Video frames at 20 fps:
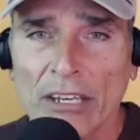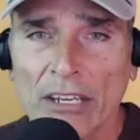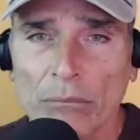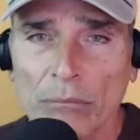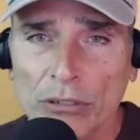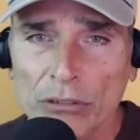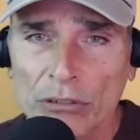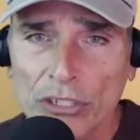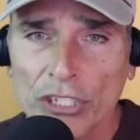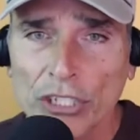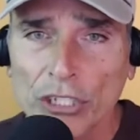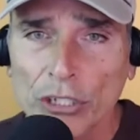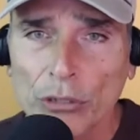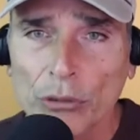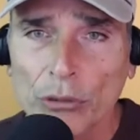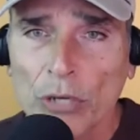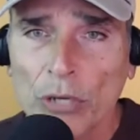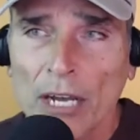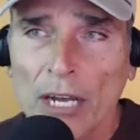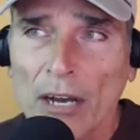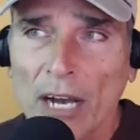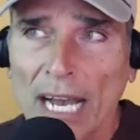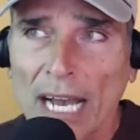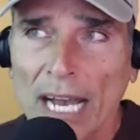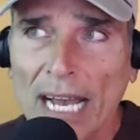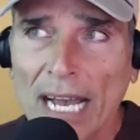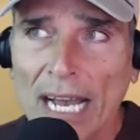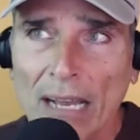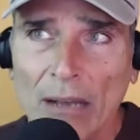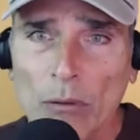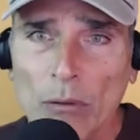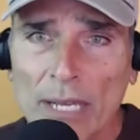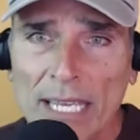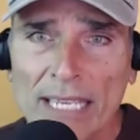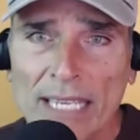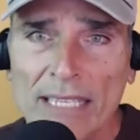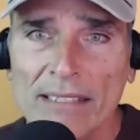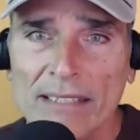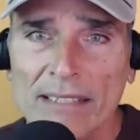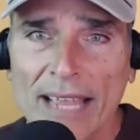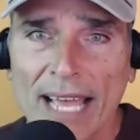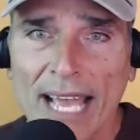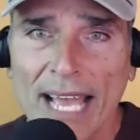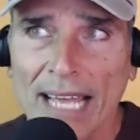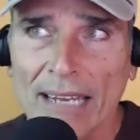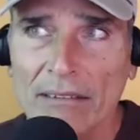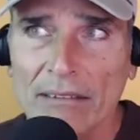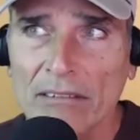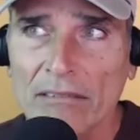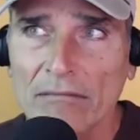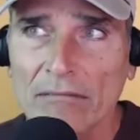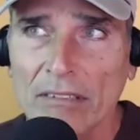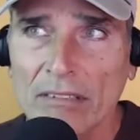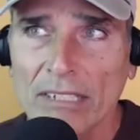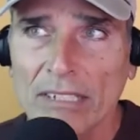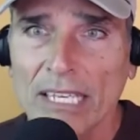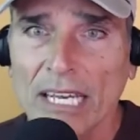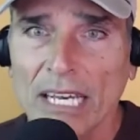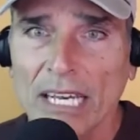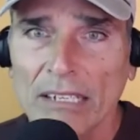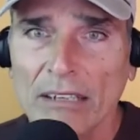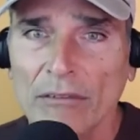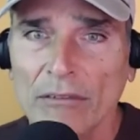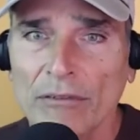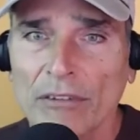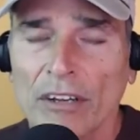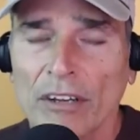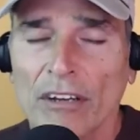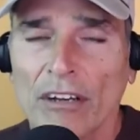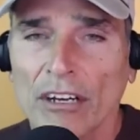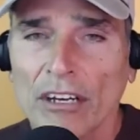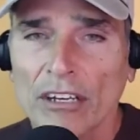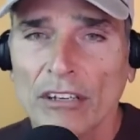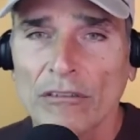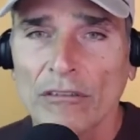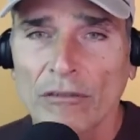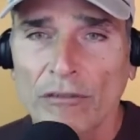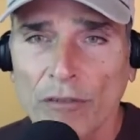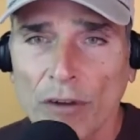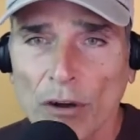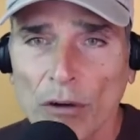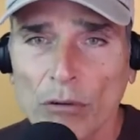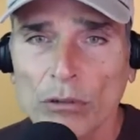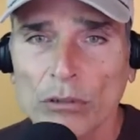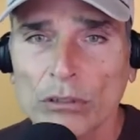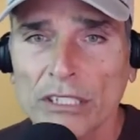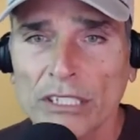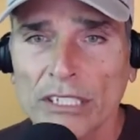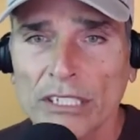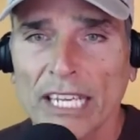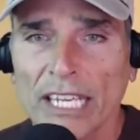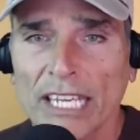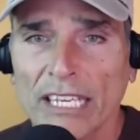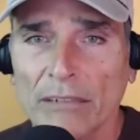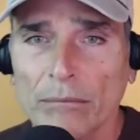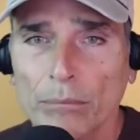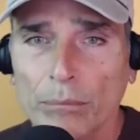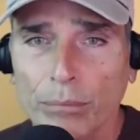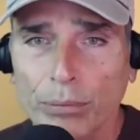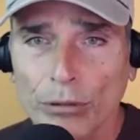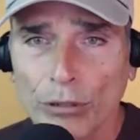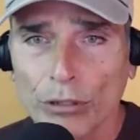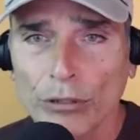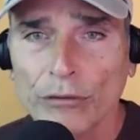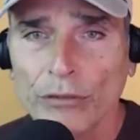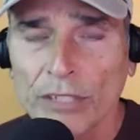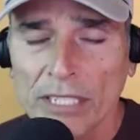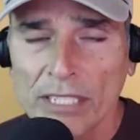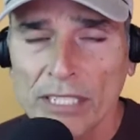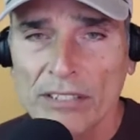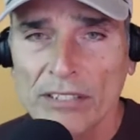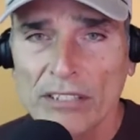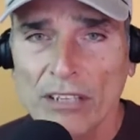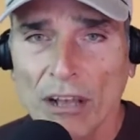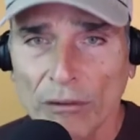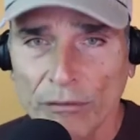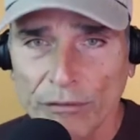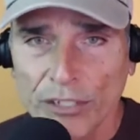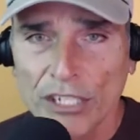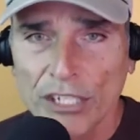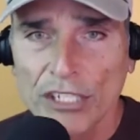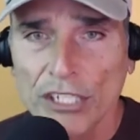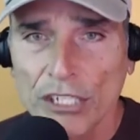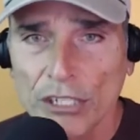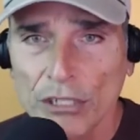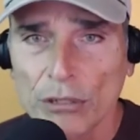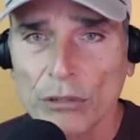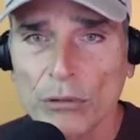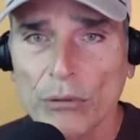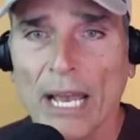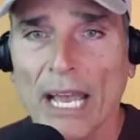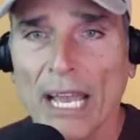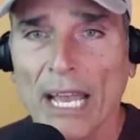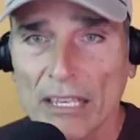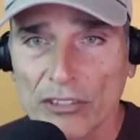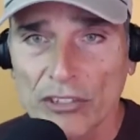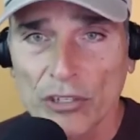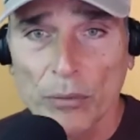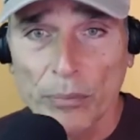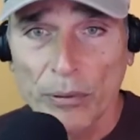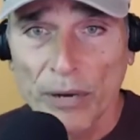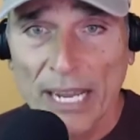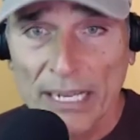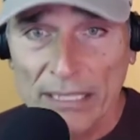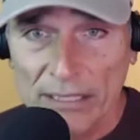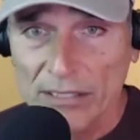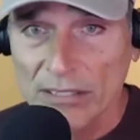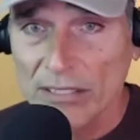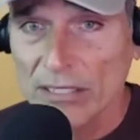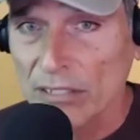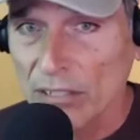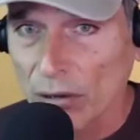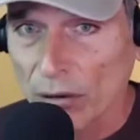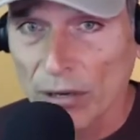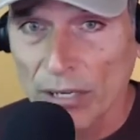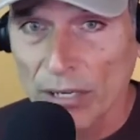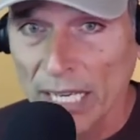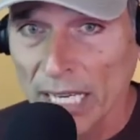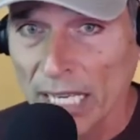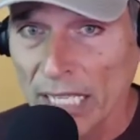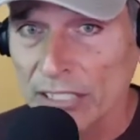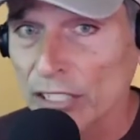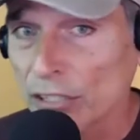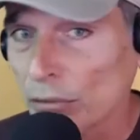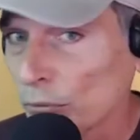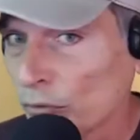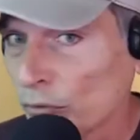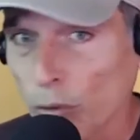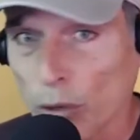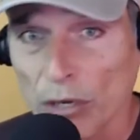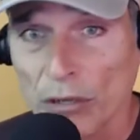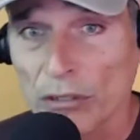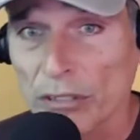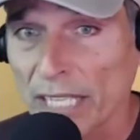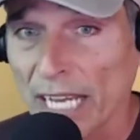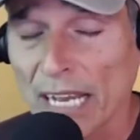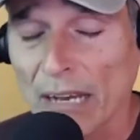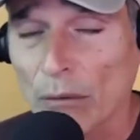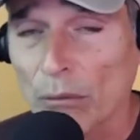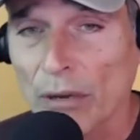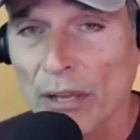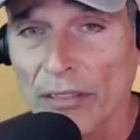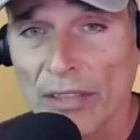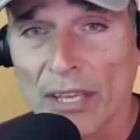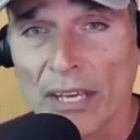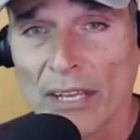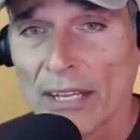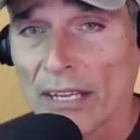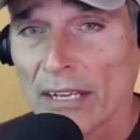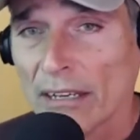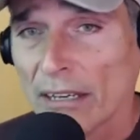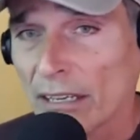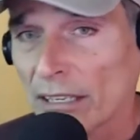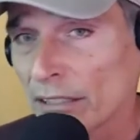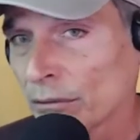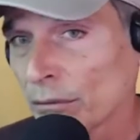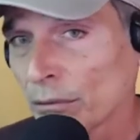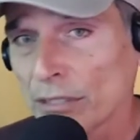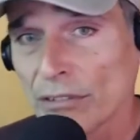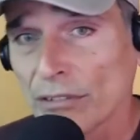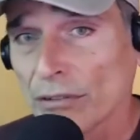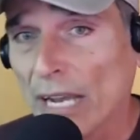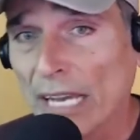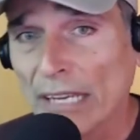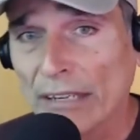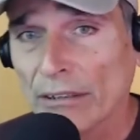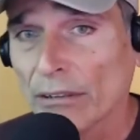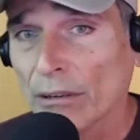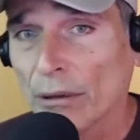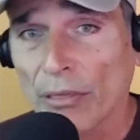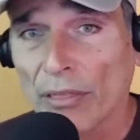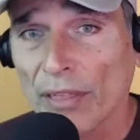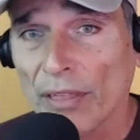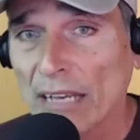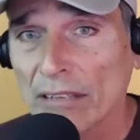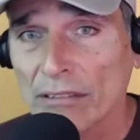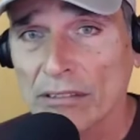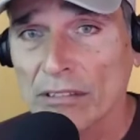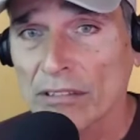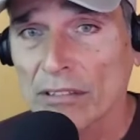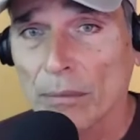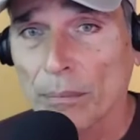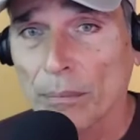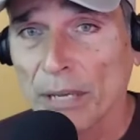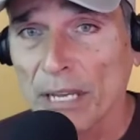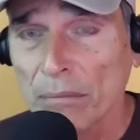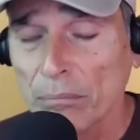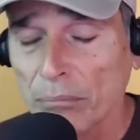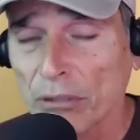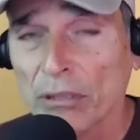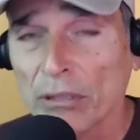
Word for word: number two, how has that kind of unfolded and proven itself to you as your practice is going on? You've worked now with hundreds or I don't know, thousands of people.